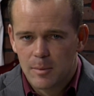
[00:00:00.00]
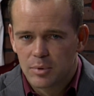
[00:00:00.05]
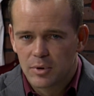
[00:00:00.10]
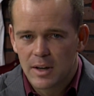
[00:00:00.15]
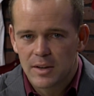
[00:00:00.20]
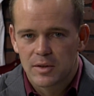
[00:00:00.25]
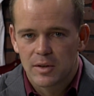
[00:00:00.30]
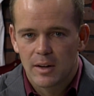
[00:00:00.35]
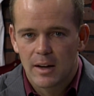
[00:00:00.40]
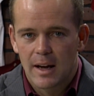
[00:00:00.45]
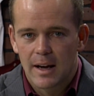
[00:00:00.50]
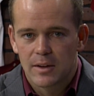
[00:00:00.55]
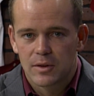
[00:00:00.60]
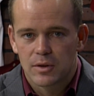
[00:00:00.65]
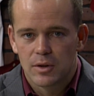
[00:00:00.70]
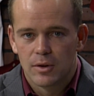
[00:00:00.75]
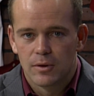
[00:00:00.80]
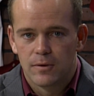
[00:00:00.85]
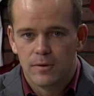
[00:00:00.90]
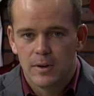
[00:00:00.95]
Presley
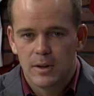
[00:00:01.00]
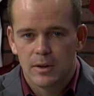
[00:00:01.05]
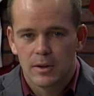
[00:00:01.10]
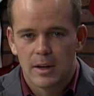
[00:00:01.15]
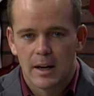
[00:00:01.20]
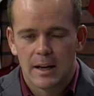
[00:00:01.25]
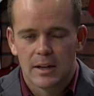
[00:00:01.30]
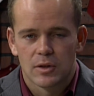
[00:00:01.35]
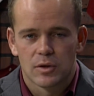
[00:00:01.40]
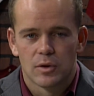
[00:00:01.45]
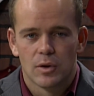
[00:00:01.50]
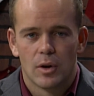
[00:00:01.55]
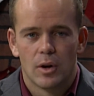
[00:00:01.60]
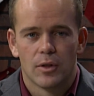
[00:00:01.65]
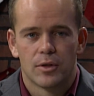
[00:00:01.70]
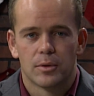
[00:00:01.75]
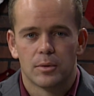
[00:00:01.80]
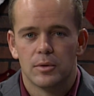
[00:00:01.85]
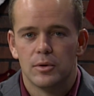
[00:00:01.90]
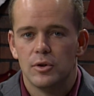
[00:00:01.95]
Askew Field has gone
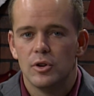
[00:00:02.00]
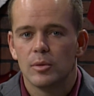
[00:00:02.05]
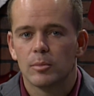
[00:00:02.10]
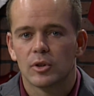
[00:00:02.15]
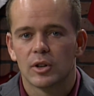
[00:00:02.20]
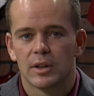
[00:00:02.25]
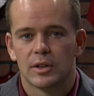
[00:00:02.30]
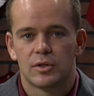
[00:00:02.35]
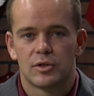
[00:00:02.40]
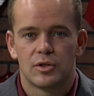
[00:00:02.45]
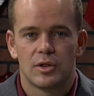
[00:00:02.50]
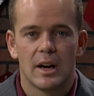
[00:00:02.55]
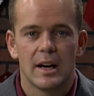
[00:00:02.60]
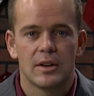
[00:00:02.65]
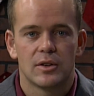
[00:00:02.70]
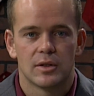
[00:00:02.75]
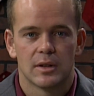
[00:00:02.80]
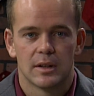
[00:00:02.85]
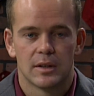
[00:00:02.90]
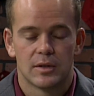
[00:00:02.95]
through numerous
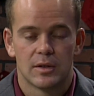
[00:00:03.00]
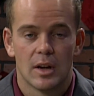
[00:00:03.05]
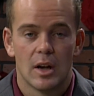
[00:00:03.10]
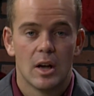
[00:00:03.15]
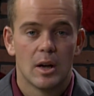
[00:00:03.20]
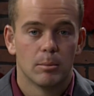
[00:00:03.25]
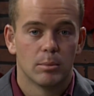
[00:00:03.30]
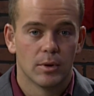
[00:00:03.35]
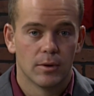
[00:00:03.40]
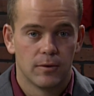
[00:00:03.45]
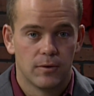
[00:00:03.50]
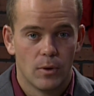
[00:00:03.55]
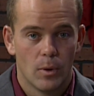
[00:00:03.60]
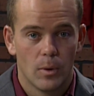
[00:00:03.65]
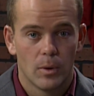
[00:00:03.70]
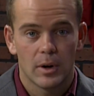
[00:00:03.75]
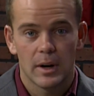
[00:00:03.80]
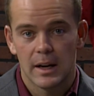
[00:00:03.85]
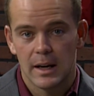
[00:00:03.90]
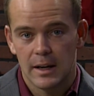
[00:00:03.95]
changes
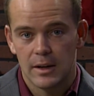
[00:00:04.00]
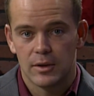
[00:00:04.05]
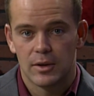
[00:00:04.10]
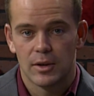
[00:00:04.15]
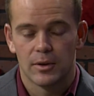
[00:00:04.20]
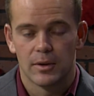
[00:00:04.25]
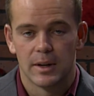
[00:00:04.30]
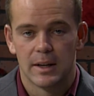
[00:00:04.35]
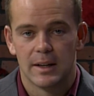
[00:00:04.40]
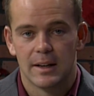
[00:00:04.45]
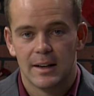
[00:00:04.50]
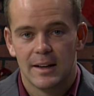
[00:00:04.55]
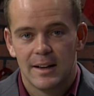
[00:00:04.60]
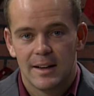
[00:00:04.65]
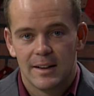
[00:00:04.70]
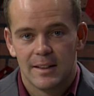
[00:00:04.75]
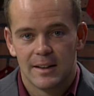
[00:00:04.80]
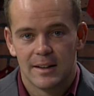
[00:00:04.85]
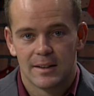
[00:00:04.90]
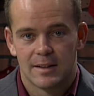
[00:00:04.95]
before and during
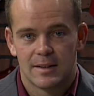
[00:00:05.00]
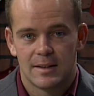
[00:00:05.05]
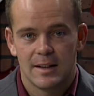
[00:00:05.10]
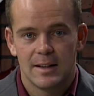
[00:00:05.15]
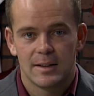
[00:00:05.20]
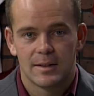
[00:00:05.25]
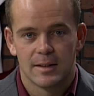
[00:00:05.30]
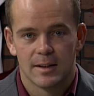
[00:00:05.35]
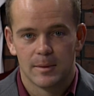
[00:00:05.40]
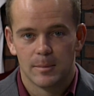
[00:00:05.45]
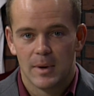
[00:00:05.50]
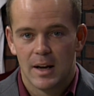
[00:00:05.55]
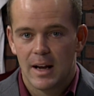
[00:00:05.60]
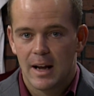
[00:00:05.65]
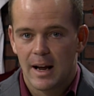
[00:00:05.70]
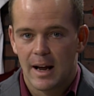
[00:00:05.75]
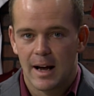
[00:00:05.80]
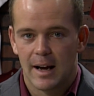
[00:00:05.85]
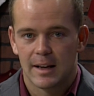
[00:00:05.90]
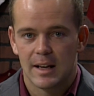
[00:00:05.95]
this season.
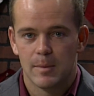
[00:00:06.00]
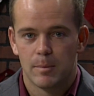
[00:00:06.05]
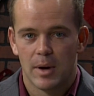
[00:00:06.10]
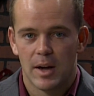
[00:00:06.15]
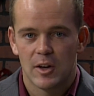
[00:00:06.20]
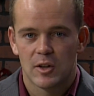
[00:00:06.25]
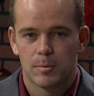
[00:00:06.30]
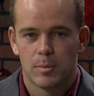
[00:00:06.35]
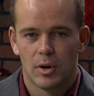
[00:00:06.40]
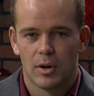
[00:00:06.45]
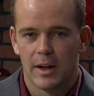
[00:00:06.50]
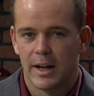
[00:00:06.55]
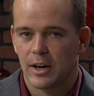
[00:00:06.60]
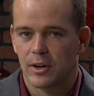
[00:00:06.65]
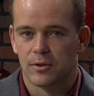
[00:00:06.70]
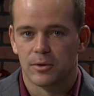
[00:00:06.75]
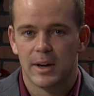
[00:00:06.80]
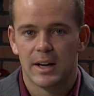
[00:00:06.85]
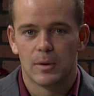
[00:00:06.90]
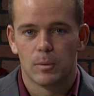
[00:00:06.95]
Aggie baseball had a
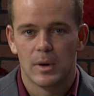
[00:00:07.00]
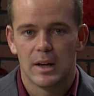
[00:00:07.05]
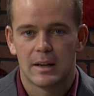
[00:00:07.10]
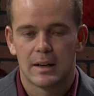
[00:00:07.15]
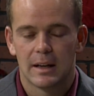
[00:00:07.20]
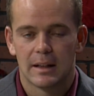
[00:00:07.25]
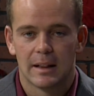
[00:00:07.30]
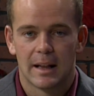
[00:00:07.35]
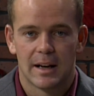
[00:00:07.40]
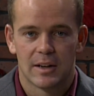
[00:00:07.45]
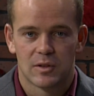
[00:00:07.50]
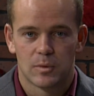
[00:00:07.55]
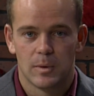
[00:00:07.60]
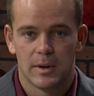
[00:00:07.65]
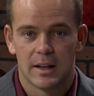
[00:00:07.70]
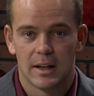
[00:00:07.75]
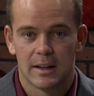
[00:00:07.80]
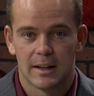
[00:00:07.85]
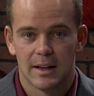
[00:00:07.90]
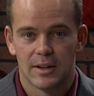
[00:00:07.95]
great weekend last
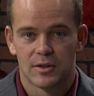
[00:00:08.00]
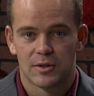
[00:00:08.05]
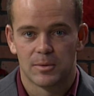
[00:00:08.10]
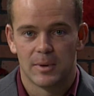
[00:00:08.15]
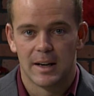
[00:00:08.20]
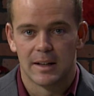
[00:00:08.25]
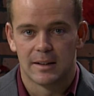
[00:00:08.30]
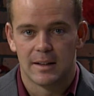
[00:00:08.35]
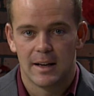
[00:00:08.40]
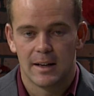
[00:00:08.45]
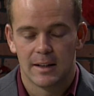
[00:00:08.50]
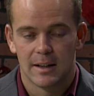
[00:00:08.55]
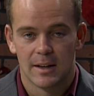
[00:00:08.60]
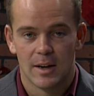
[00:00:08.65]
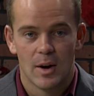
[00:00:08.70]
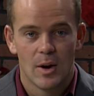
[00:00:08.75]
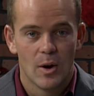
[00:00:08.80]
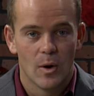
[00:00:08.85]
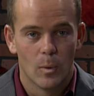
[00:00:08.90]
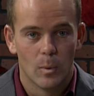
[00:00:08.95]
weekend against Grand Canyon,
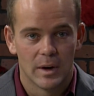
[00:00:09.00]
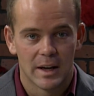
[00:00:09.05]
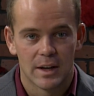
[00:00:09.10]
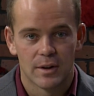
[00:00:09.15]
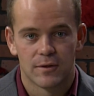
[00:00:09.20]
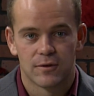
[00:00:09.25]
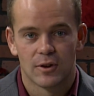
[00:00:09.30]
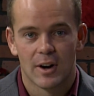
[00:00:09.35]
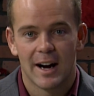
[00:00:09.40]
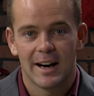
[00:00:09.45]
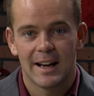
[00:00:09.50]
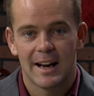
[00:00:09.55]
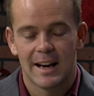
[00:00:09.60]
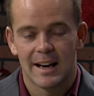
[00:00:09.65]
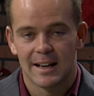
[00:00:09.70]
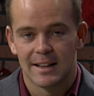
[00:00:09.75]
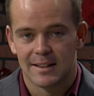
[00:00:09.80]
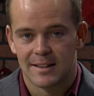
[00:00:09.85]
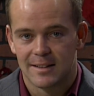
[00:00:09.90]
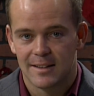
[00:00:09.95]
winning Friday
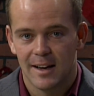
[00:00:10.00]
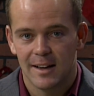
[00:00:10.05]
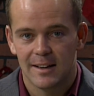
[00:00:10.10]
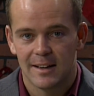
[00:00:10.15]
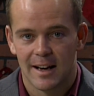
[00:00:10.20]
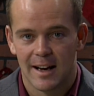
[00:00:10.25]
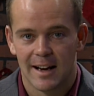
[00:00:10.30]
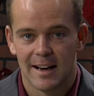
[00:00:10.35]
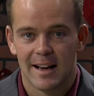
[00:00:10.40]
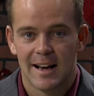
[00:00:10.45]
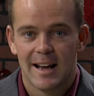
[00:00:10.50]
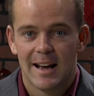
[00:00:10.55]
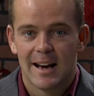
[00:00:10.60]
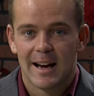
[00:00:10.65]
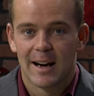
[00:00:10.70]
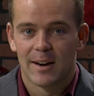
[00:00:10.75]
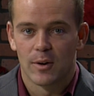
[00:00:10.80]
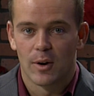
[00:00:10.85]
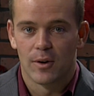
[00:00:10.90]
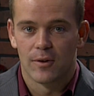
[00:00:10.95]
and Sunday.
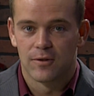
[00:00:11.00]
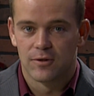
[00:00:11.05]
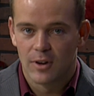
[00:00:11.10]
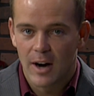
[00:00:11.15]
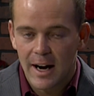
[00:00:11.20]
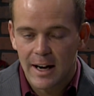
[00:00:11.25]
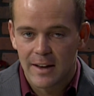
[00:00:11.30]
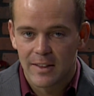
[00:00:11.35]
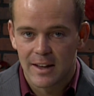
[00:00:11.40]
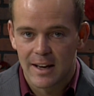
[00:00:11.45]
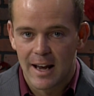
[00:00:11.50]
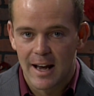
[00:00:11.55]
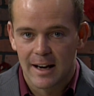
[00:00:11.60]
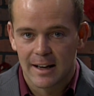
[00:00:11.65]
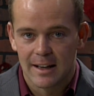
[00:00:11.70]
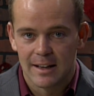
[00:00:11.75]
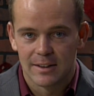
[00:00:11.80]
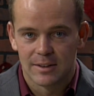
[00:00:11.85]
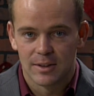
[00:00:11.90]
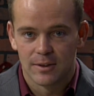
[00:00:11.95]
And on Friday, the
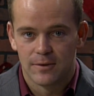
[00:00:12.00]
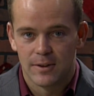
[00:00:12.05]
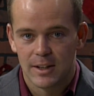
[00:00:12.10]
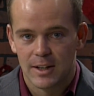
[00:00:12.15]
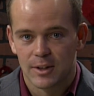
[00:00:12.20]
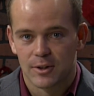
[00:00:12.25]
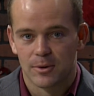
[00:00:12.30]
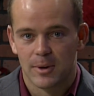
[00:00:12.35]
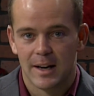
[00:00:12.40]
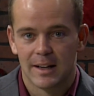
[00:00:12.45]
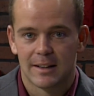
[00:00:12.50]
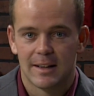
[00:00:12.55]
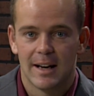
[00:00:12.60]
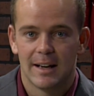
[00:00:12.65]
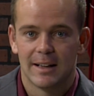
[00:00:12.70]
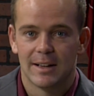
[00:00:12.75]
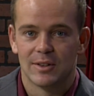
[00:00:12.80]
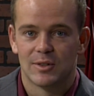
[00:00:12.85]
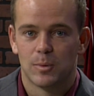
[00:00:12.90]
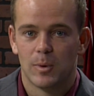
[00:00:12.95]
Aggies defeated Grand
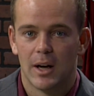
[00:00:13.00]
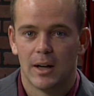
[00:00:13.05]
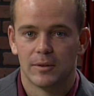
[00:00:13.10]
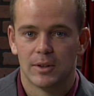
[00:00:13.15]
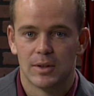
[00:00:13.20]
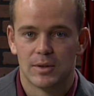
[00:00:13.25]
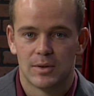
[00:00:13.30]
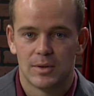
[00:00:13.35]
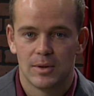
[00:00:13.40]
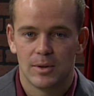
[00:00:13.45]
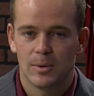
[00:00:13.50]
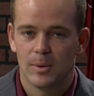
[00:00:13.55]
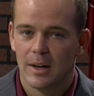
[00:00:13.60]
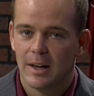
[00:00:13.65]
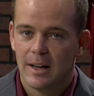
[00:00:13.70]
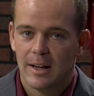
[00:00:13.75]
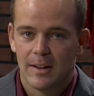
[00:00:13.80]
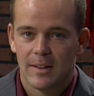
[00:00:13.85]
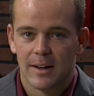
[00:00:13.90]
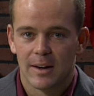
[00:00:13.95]
Canyon 12-2.
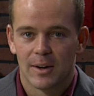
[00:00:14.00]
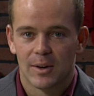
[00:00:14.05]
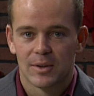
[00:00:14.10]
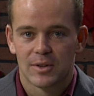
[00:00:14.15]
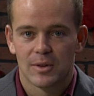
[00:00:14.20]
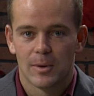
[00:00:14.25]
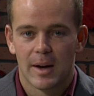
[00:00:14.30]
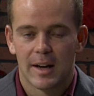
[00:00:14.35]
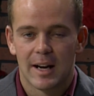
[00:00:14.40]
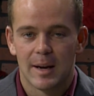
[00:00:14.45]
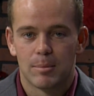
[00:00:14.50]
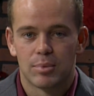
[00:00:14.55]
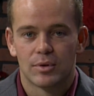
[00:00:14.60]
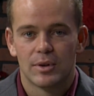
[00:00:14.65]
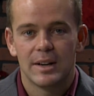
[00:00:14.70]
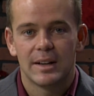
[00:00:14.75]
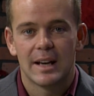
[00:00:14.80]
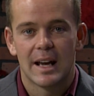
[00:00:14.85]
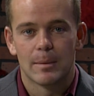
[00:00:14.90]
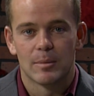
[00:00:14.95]
They also had a
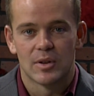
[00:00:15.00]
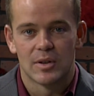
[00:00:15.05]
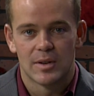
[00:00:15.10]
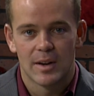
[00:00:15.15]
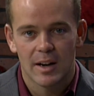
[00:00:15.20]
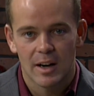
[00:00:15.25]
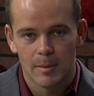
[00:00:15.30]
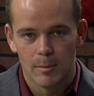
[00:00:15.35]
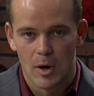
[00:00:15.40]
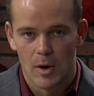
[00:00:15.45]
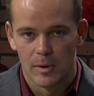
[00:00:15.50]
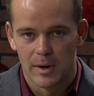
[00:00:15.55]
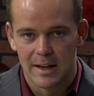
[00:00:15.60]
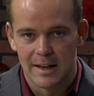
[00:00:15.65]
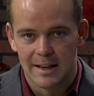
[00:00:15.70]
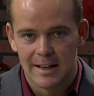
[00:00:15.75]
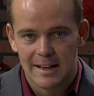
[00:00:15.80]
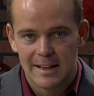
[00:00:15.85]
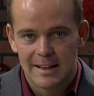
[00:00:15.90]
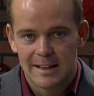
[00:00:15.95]
pregame
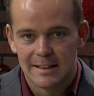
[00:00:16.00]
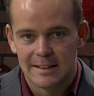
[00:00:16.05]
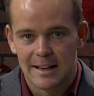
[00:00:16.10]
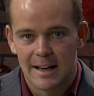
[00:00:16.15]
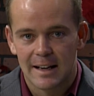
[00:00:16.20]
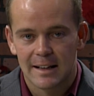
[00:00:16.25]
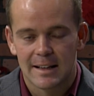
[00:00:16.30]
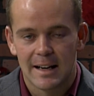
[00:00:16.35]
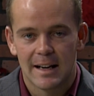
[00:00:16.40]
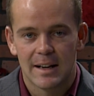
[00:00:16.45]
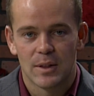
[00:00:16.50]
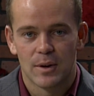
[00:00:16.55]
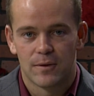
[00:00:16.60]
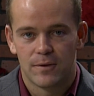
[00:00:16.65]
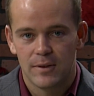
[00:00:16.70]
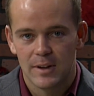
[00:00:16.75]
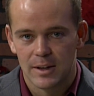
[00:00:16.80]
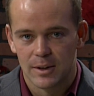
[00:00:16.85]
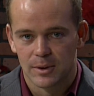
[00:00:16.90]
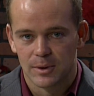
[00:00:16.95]
ceremony dedicating the
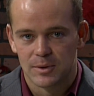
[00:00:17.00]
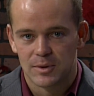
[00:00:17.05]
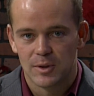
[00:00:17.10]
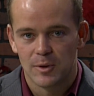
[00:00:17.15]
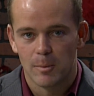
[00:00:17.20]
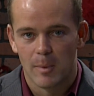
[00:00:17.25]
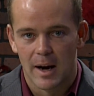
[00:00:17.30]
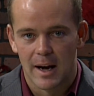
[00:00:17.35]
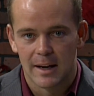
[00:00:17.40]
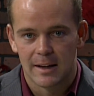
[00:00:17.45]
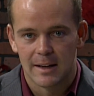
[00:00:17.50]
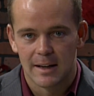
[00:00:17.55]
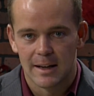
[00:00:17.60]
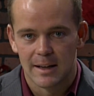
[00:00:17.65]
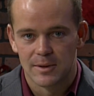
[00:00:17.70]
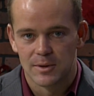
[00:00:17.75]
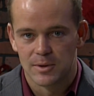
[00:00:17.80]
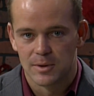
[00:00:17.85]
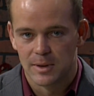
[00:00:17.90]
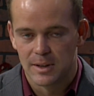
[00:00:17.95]
field to Mike
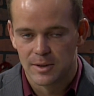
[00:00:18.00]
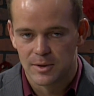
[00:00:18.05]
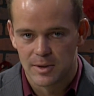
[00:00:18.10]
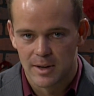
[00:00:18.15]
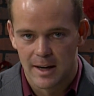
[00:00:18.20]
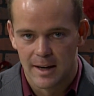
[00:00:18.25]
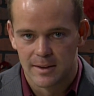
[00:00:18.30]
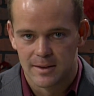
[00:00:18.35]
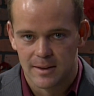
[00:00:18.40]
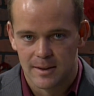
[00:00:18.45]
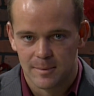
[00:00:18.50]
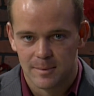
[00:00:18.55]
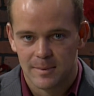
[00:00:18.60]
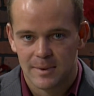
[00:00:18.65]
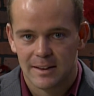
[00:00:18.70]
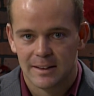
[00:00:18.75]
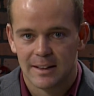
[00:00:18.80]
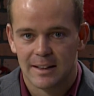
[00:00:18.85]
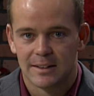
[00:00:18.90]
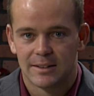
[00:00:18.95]
and Judy Johnson.
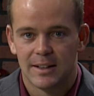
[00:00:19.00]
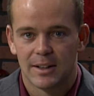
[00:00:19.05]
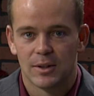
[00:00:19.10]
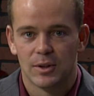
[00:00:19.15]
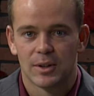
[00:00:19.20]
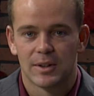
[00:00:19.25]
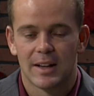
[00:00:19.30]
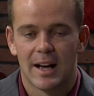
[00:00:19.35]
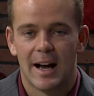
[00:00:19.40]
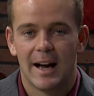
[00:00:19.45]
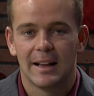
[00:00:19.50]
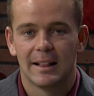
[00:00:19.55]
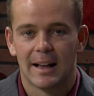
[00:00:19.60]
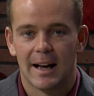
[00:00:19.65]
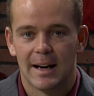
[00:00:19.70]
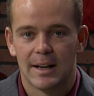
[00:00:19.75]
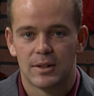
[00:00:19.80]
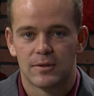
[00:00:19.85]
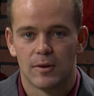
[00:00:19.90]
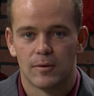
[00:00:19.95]
Let's take a look at the
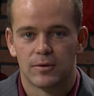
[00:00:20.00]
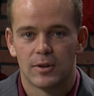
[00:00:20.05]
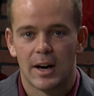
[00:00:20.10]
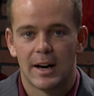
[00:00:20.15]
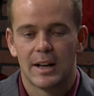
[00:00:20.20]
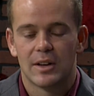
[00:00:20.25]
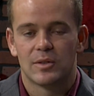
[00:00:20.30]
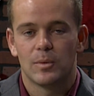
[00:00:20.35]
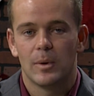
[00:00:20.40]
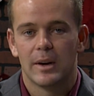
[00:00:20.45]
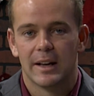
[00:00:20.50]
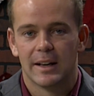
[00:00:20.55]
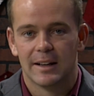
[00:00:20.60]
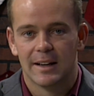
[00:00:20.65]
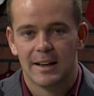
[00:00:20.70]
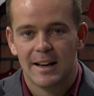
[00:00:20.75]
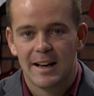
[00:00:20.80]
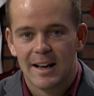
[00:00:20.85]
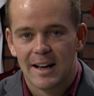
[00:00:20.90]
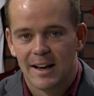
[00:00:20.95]
highlights from Friday's win
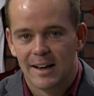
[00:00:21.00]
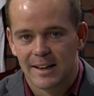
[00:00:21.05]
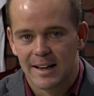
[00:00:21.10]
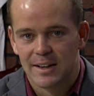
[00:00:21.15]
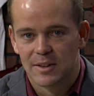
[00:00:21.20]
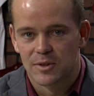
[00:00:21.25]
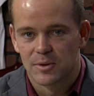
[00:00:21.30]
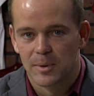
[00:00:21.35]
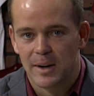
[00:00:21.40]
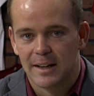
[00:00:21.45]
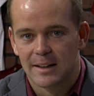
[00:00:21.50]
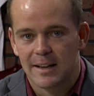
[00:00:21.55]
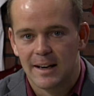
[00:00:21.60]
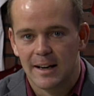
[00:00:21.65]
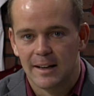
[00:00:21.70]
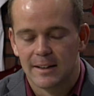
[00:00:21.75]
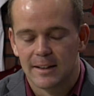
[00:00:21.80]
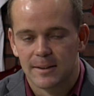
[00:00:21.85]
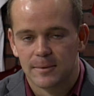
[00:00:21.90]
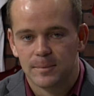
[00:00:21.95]
against Grand
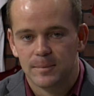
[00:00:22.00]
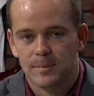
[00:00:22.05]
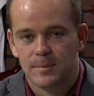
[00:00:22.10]
Canyon.